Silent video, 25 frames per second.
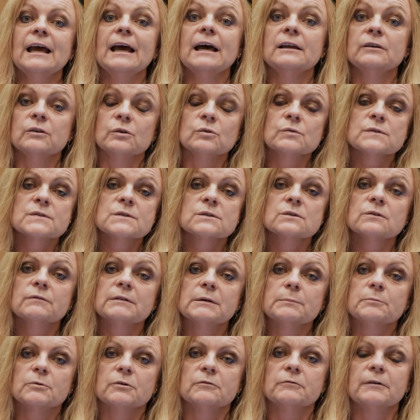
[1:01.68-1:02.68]
And also
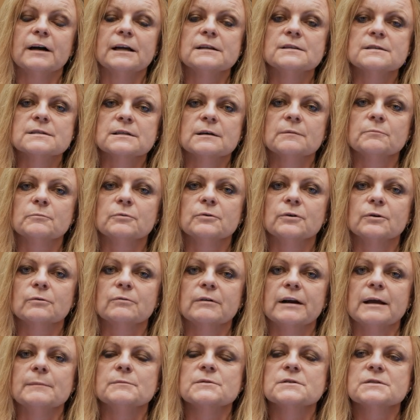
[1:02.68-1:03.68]
we provide some
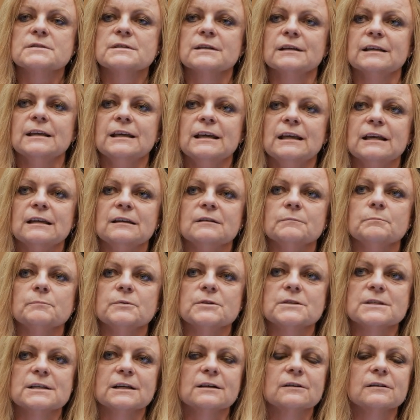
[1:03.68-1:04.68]
programs in
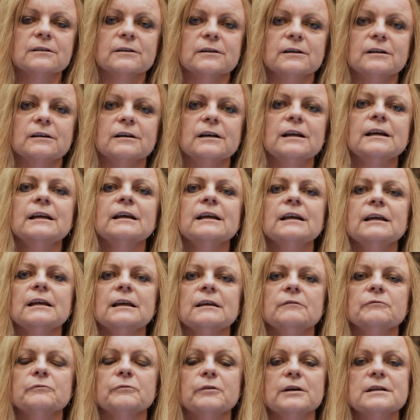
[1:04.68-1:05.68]
particular
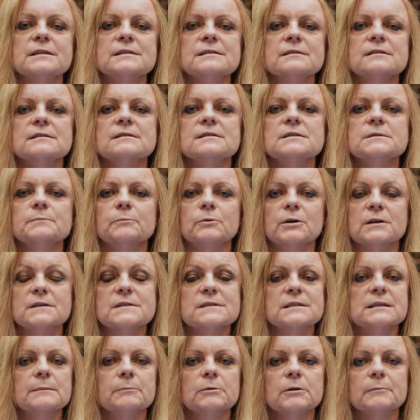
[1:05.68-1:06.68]
in, for instance,
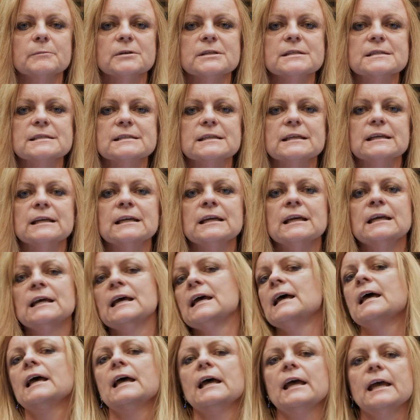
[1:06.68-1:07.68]
sports diplomacy
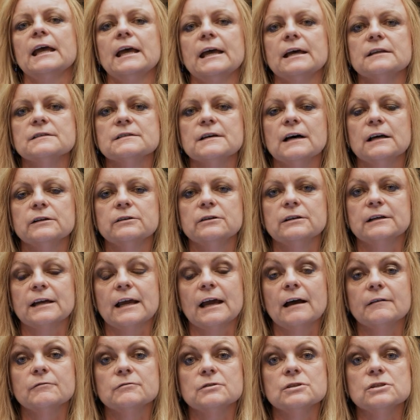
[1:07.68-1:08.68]
and other
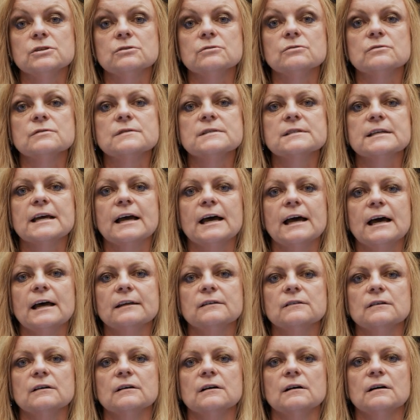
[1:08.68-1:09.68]
avenues
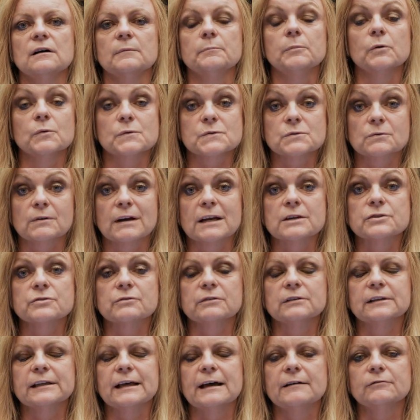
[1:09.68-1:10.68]
at a
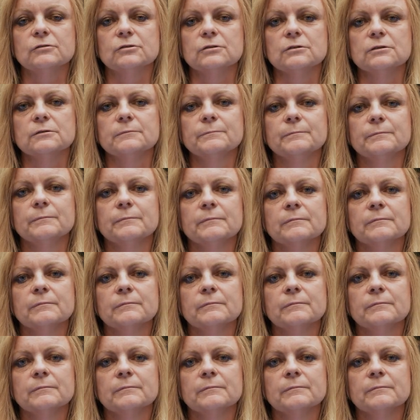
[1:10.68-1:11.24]
postgraduate level.